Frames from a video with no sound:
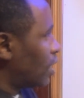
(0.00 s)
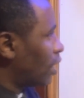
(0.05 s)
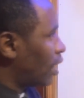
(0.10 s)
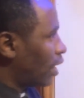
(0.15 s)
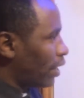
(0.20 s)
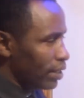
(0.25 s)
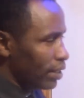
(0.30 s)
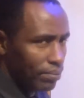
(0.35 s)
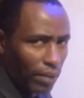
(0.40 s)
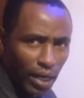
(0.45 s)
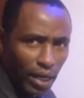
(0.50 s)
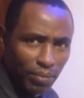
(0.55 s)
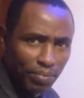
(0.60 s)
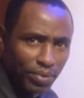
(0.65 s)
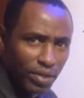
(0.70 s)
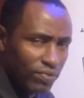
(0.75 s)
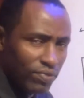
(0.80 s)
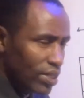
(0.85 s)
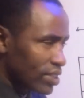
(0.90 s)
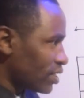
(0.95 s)
In my
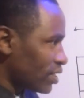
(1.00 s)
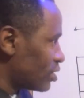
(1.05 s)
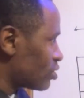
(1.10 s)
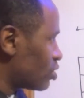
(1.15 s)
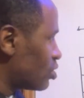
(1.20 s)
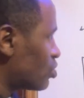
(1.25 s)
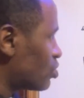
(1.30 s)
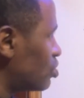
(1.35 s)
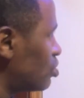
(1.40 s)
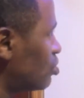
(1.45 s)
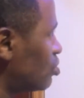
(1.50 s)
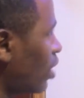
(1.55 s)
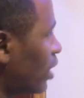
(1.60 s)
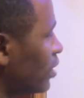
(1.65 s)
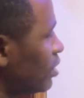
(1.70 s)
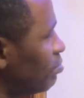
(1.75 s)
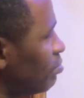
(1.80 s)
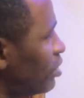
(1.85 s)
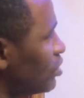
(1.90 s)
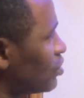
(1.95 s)
previous lesson 2, I
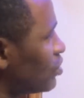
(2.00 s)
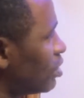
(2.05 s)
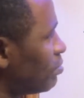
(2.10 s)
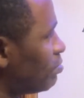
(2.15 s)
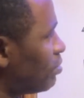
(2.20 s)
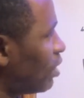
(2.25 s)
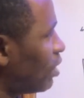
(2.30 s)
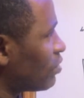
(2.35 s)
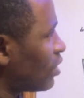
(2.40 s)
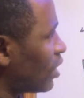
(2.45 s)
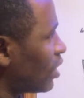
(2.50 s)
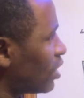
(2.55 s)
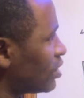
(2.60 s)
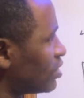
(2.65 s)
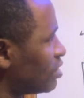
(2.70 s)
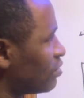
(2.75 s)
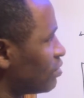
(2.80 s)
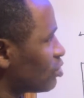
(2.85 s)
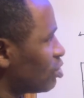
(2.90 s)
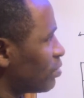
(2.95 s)
didn't mention about the
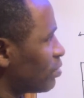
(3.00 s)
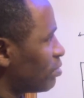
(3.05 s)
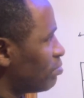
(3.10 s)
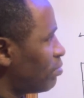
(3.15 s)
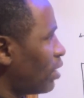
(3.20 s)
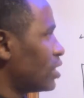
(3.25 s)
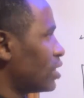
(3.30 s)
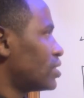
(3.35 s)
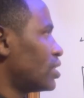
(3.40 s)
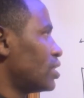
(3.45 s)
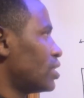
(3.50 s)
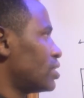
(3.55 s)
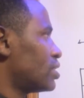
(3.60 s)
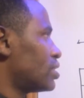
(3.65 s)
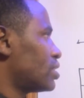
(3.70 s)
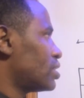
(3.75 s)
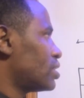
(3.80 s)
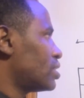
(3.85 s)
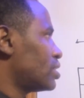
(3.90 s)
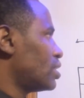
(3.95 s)
relative atomic
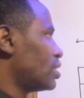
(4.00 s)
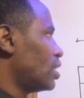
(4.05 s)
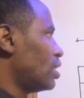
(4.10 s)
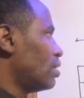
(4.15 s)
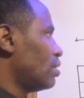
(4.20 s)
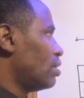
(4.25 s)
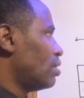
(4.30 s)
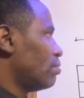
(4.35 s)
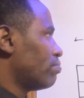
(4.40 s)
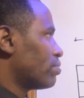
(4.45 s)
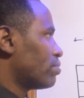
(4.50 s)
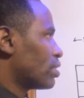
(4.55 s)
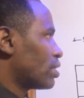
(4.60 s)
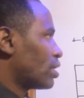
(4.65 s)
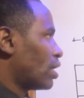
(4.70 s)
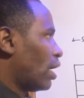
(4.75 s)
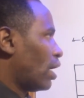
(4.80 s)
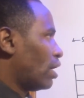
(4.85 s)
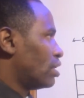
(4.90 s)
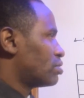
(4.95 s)
masses,
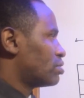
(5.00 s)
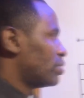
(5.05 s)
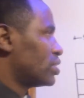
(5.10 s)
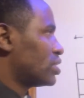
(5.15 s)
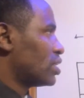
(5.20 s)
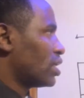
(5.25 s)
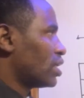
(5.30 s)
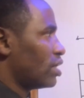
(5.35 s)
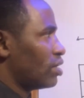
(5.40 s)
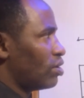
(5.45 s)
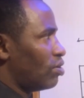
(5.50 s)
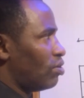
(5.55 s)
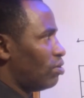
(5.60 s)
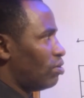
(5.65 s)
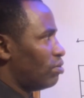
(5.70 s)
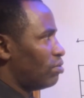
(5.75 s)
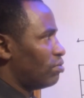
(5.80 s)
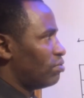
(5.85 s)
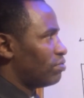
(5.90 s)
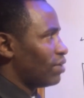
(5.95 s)
especially
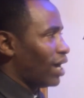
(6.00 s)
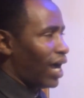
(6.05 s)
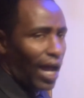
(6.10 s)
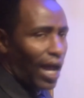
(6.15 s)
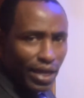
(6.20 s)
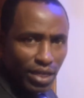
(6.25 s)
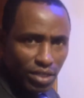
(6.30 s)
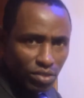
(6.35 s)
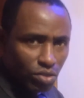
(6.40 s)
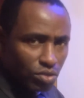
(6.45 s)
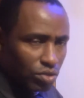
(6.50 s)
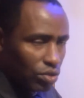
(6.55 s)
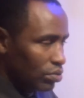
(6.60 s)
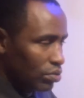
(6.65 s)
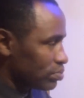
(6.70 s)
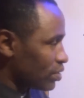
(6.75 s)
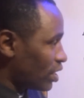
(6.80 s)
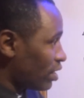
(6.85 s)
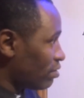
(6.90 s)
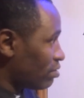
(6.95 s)
of
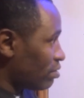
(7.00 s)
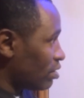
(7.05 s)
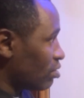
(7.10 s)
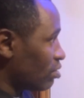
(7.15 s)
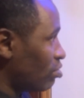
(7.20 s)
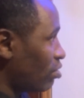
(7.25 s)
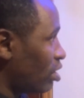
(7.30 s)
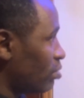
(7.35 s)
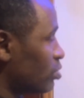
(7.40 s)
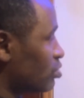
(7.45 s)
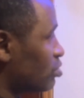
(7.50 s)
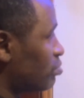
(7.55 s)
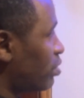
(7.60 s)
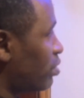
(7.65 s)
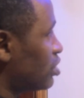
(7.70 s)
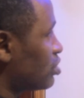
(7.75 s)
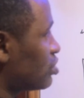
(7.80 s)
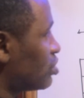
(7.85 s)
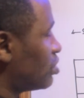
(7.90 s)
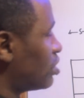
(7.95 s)
isotopes, and I think we were able to
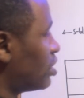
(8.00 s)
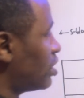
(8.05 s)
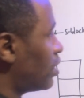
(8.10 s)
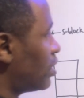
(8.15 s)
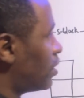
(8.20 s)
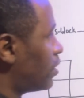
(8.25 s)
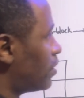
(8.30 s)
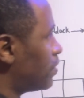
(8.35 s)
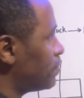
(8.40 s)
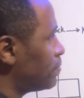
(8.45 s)
mention here